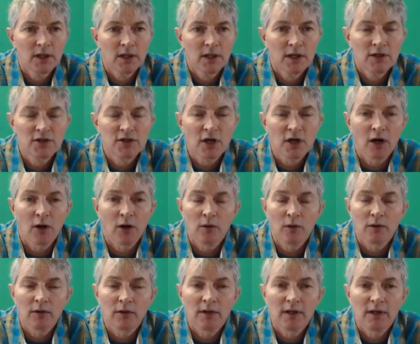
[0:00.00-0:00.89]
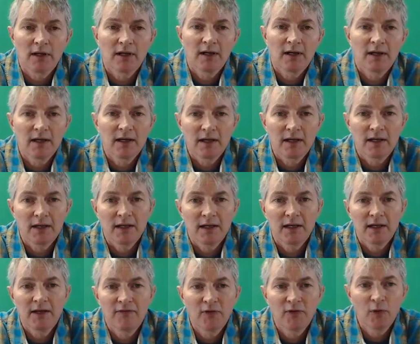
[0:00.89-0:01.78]
So,
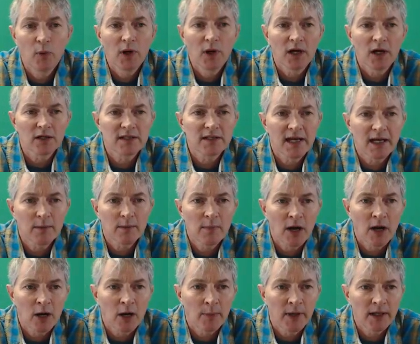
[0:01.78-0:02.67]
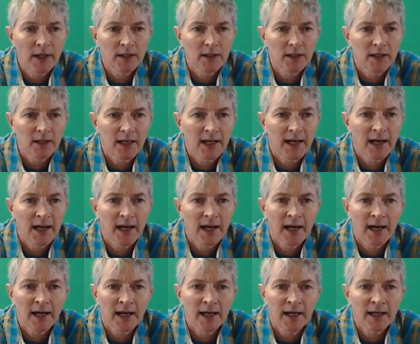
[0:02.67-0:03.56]
if you will, take a moment
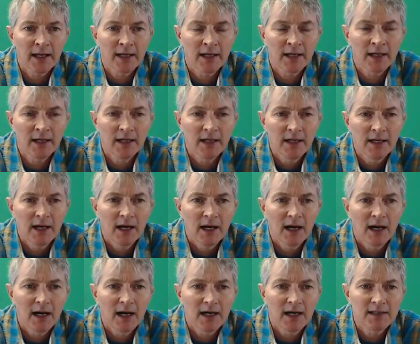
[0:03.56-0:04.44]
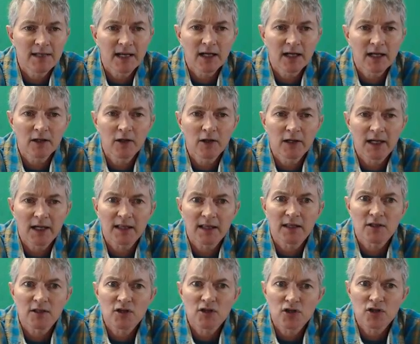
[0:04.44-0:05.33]
and take a look
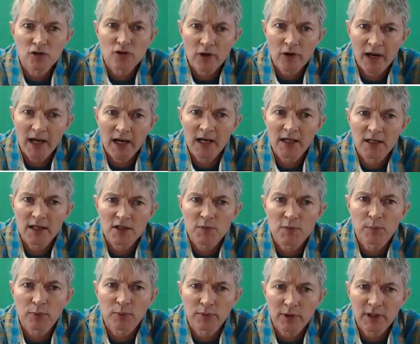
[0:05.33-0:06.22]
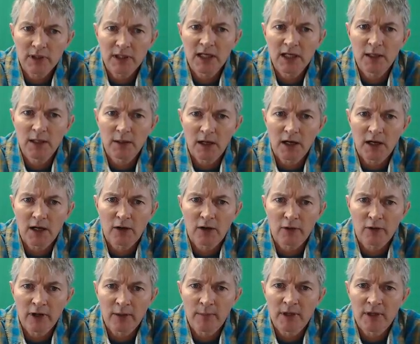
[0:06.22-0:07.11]
at strange plea
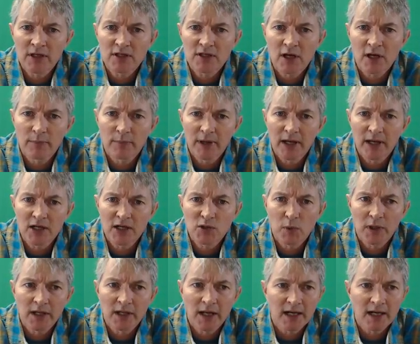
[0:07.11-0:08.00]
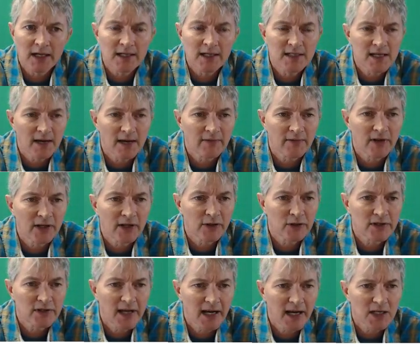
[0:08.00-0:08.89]
agreements on page 197 in
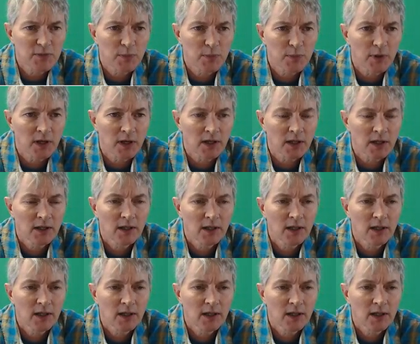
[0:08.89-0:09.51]
your textbook.